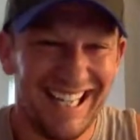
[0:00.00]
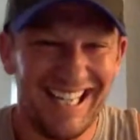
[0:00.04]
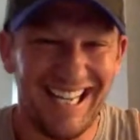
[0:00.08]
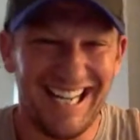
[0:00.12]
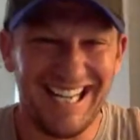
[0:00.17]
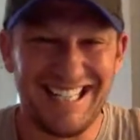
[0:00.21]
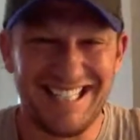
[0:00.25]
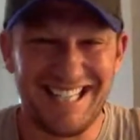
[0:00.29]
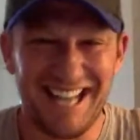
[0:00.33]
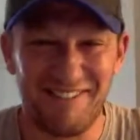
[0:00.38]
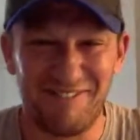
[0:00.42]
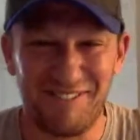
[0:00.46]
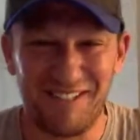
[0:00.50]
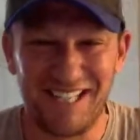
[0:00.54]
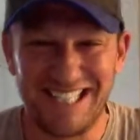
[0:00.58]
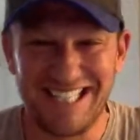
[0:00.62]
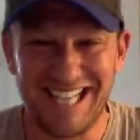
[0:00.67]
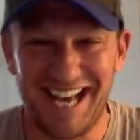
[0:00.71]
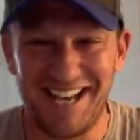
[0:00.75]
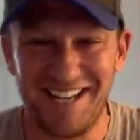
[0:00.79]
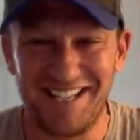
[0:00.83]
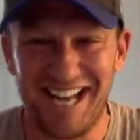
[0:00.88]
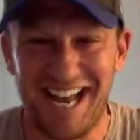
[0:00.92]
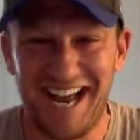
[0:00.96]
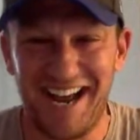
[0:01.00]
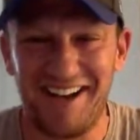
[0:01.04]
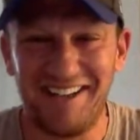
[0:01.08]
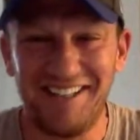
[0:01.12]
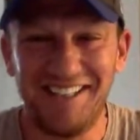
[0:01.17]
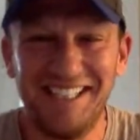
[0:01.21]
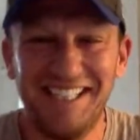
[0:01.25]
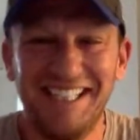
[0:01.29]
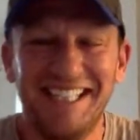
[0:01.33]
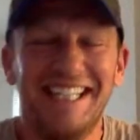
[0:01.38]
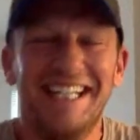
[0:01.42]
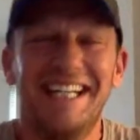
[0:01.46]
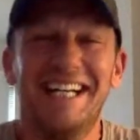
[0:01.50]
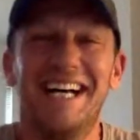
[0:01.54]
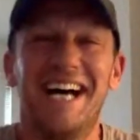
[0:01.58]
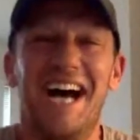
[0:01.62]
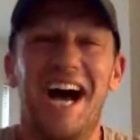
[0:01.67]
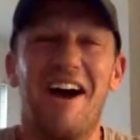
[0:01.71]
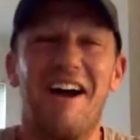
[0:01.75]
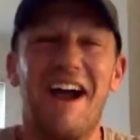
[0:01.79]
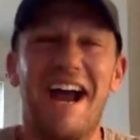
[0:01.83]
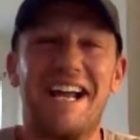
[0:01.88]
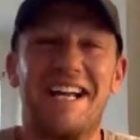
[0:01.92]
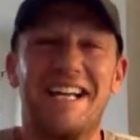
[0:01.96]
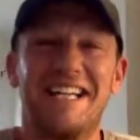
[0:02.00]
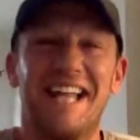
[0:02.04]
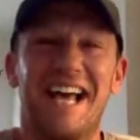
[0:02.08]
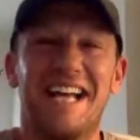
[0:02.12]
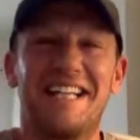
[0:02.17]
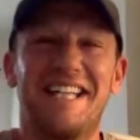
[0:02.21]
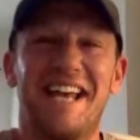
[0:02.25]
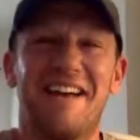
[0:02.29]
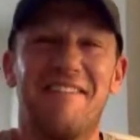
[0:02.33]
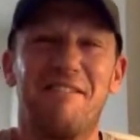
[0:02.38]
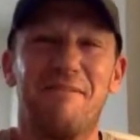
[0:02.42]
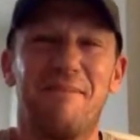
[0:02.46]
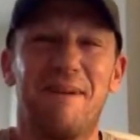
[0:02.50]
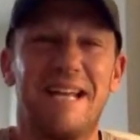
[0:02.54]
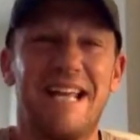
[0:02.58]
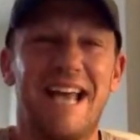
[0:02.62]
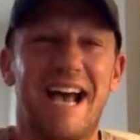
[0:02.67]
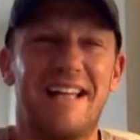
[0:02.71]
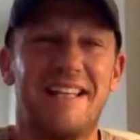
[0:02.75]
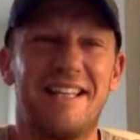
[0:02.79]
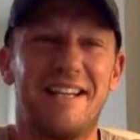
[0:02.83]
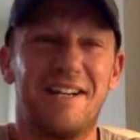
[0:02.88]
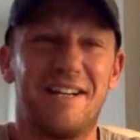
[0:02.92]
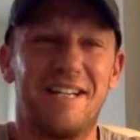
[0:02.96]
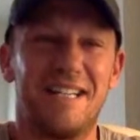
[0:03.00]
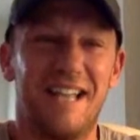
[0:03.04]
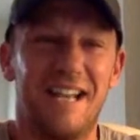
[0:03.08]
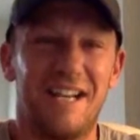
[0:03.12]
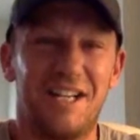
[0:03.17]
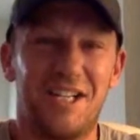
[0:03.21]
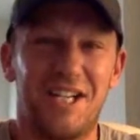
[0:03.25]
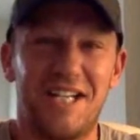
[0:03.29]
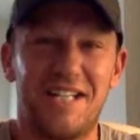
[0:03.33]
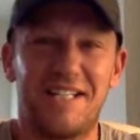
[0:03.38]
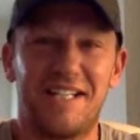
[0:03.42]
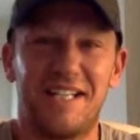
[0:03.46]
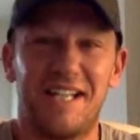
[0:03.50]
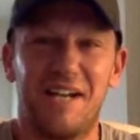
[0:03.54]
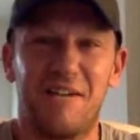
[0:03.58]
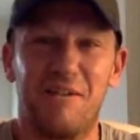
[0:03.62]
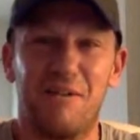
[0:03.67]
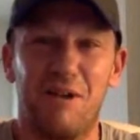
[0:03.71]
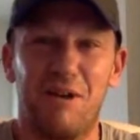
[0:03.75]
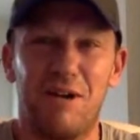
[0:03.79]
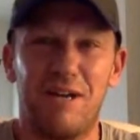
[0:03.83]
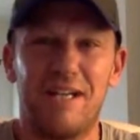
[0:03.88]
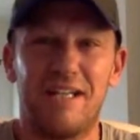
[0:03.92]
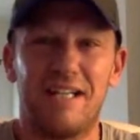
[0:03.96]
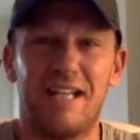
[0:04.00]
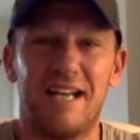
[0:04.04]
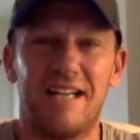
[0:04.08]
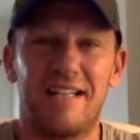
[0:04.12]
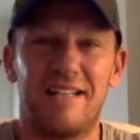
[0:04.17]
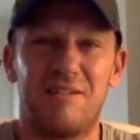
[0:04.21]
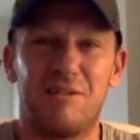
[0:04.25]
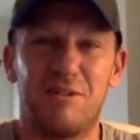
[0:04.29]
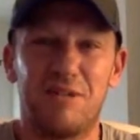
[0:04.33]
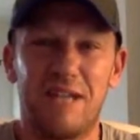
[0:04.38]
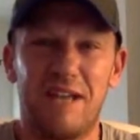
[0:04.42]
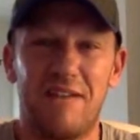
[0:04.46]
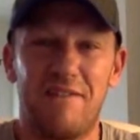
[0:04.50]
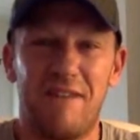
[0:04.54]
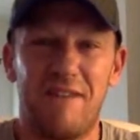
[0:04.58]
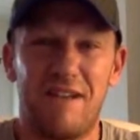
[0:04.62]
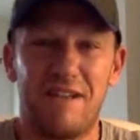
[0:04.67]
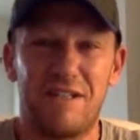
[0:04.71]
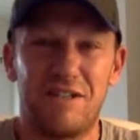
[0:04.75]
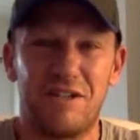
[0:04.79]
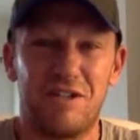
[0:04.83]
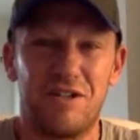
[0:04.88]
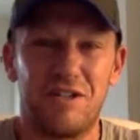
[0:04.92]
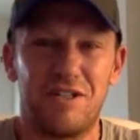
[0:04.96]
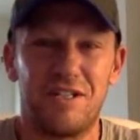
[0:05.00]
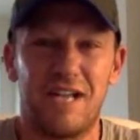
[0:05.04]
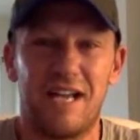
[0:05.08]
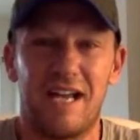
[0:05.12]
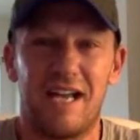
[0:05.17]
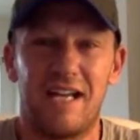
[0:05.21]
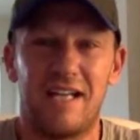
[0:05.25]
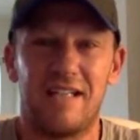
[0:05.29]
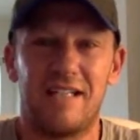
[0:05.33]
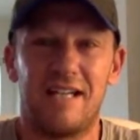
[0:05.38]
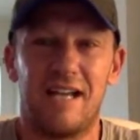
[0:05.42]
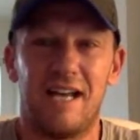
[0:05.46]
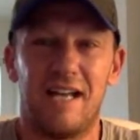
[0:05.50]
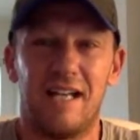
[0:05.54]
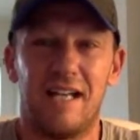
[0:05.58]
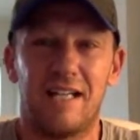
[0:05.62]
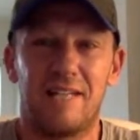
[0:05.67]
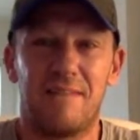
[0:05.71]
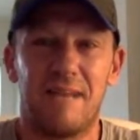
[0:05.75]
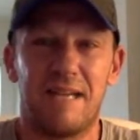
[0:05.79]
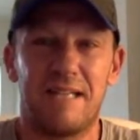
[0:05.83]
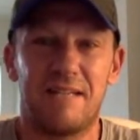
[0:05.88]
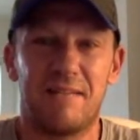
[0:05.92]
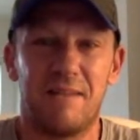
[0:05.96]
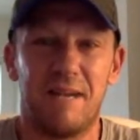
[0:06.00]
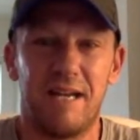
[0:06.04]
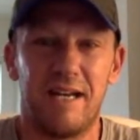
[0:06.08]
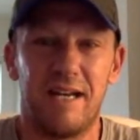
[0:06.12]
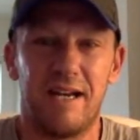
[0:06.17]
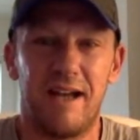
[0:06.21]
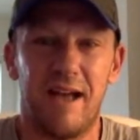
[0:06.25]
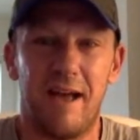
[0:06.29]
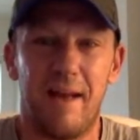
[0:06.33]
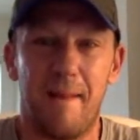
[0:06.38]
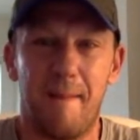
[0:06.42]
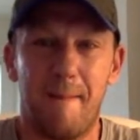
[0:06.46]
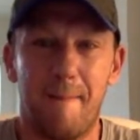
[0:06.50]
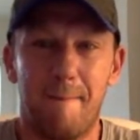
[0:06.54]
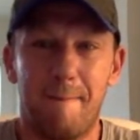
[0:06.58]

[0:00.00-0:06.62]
It's definitely down now. All right. Good luck to everybody out there. Good luck, Sheets. Good luck, Rody. Good luck, True DFSers. And let's make some money.